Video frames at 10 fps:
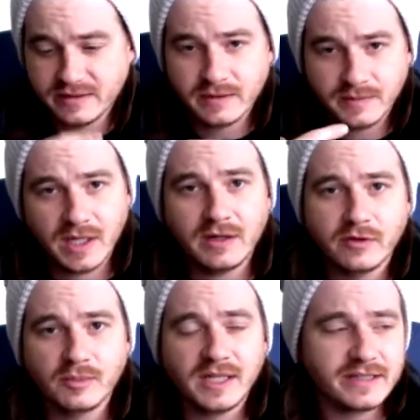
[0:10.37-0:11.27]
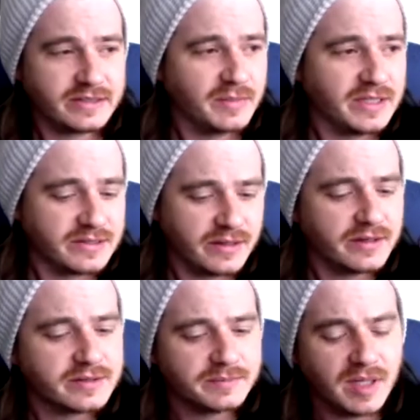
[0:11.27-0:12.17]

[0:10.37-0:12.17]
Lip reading: to kind of verbalize some of these things.